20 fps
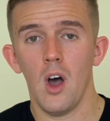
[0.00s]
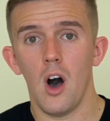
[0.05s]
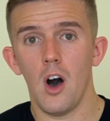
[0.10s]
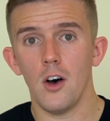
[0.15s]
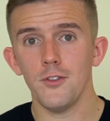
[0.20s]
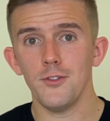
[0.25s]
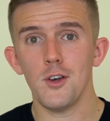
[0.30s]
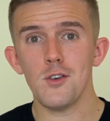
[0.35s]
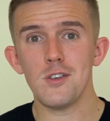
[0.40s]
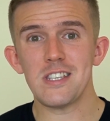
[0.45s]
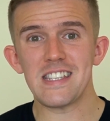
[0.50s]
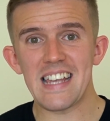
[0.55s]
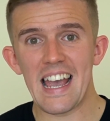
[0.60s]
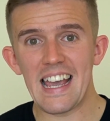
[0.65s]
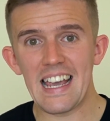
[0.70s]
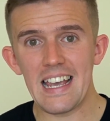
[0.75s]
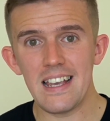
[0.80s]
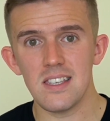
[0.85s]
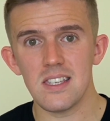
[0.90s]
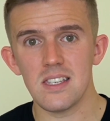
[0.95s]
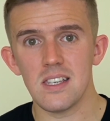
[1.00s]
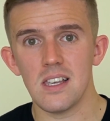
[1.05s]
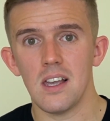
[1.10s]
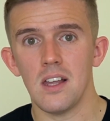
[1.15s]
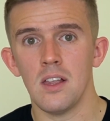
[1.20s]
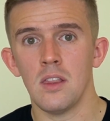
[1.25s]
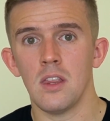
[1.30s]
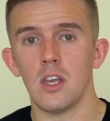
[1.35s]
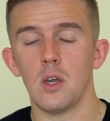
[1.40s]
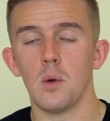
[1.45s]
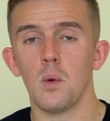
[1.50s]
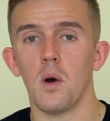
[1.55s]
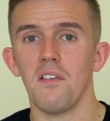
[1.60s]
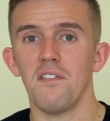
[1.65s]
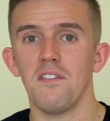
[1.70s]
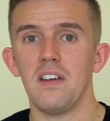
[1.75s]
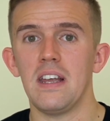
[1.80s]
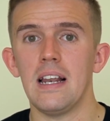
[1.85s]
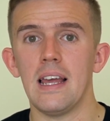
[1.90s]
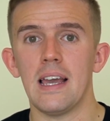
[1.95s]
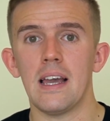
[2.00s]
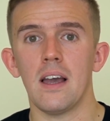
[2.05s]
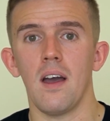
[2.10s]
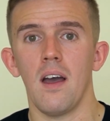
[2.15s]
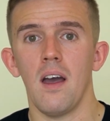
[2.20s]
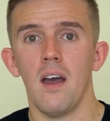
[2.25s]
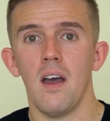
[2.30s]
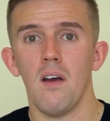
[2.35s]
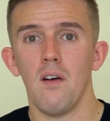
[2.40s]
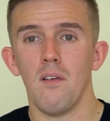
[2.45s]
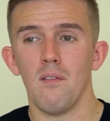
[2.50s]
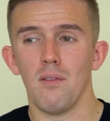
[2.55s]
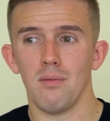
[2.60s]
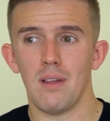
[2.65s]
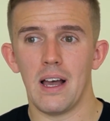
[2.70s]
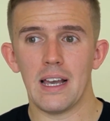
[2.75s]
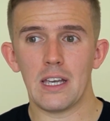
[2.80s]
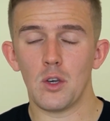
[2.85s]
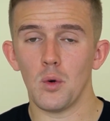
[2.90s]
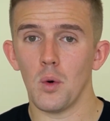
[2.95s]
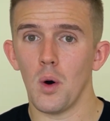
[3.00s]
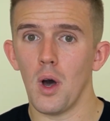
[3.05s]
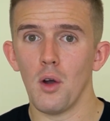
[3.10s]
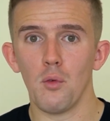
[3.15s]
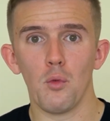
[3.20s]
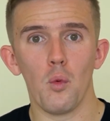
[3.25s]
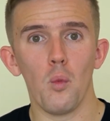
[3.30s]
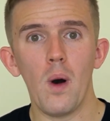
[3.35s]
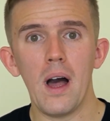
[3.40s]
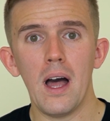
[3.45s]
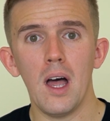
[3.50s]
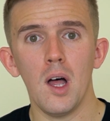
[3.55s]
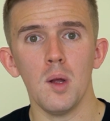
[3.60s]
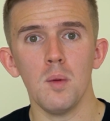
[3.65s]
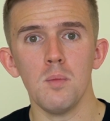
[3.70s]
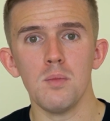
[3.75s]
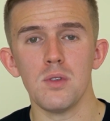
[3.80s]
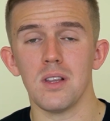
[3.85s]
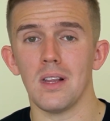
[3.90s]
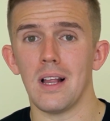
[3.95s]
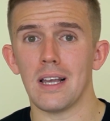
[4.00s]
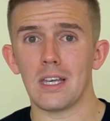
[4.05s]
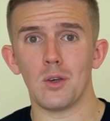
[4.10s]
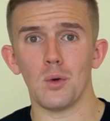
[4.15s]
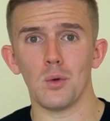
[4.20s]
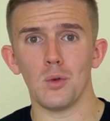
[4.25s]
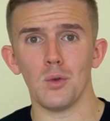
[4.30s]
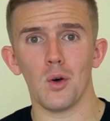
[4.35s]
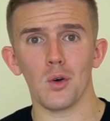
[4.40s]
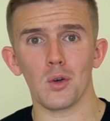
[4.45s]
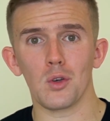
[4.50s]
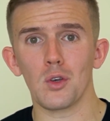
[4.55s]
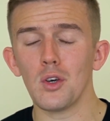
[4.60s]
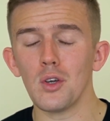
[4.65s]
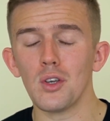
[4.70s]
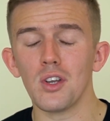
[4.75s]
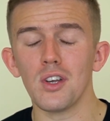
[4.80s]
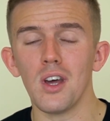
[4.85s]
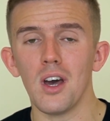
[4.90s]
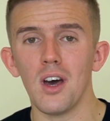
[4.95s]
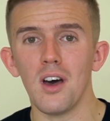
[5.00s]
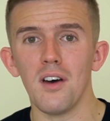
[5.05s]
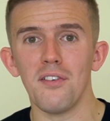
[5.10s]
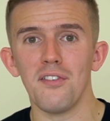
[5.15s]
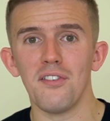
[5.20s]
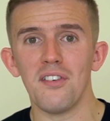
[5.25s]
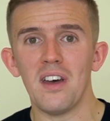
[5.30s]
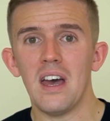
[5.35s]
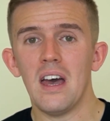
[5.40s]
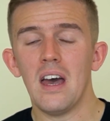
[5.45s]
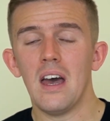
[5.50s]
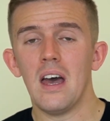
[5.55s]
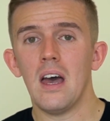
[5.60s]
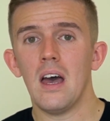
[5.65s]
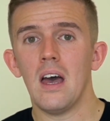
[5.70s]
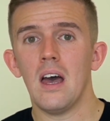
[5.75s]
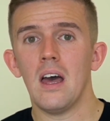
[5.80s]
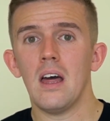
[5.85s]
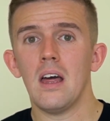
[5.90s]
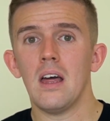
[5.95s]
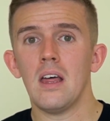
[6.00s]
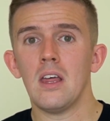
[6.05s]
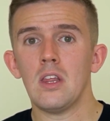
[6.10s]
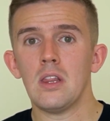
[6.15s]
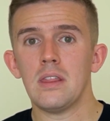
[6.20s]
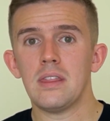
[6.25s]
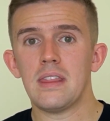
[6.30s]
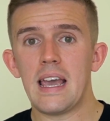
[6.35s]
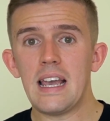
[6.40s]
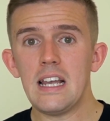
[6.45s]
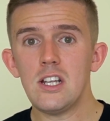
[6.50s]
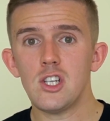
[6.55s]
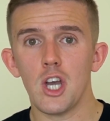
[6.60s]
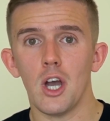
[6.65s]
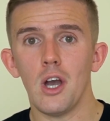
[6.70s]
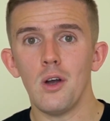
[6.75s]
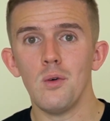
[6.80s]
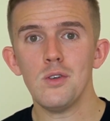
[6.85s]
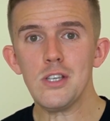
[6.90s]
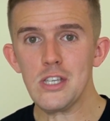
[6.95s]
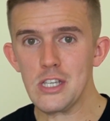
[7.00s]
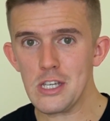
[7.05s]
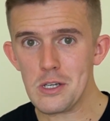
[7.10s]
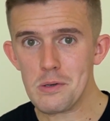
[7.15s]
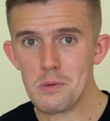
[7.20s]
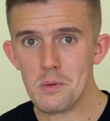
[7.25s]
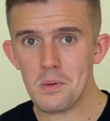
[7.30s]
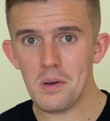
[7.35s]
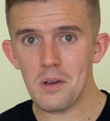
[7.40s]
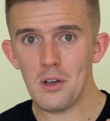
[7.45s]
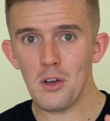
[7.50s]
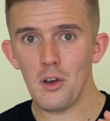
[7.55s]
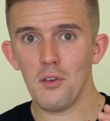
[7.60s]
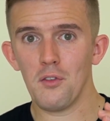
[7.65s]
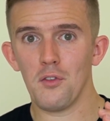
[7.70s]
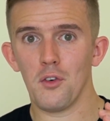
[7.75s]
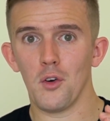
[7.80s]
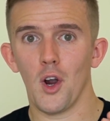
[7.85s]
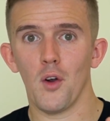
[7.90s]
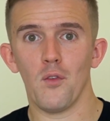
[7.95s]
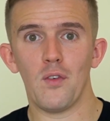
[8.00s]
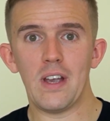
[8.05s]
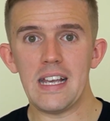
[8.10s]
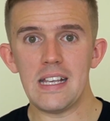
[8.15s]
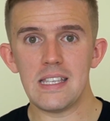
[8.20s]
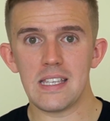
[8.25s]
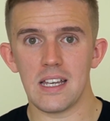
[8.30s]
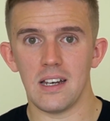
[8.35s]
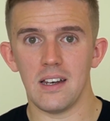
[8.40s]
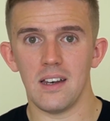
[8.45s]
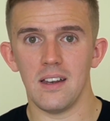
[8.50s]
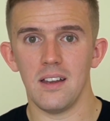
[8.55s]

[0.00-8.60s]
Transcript: On those days that you are feeling like you're overwhelmed, like you're not good enough, they chose you for a reason.